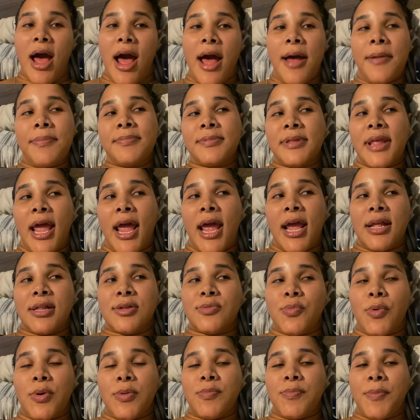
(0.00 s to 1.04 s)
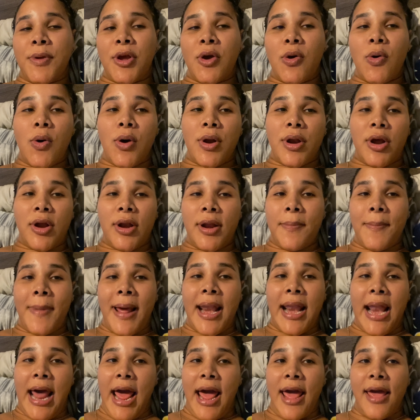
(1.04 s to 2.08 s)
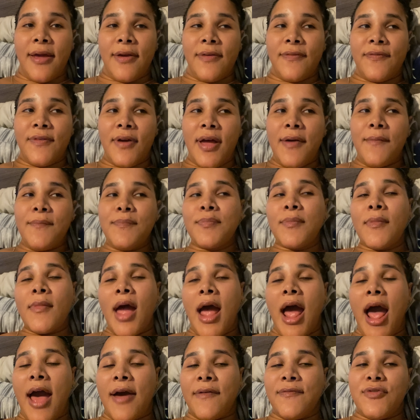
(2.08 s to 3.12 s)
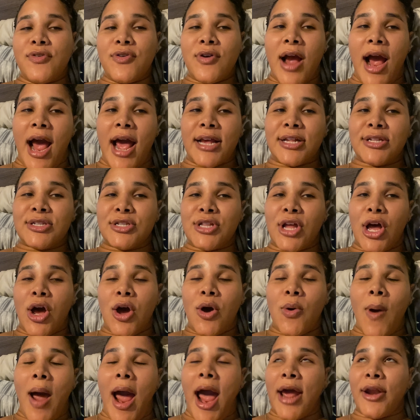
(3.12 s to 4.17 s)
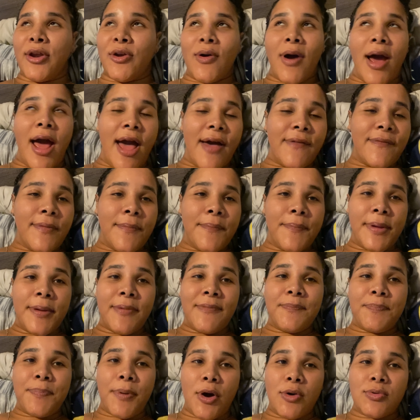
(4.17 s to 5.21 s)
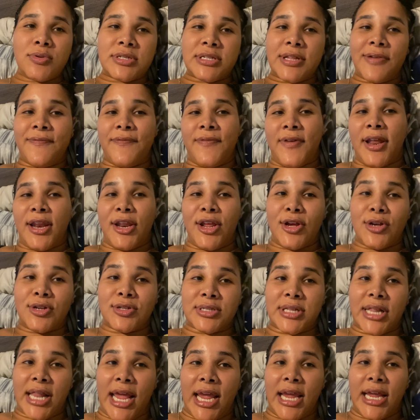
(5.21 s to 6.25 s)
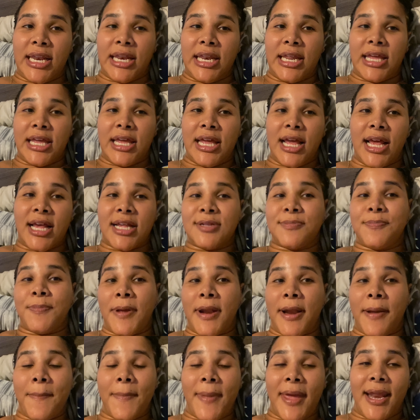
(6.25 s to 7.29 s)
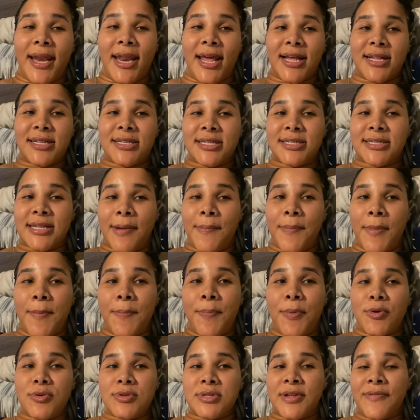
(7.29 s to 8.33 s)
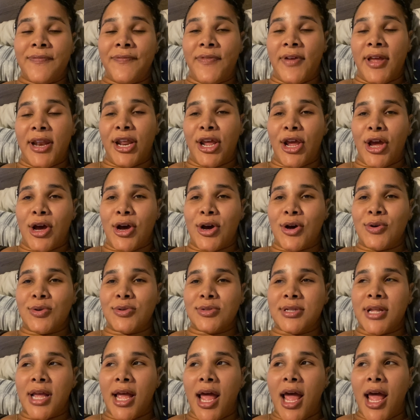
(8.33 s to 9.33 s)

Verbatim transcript: updates, what's been going on in my life. As you guys know, I know I haven't been posting videos lately. It's been a minute since I've been posting videos.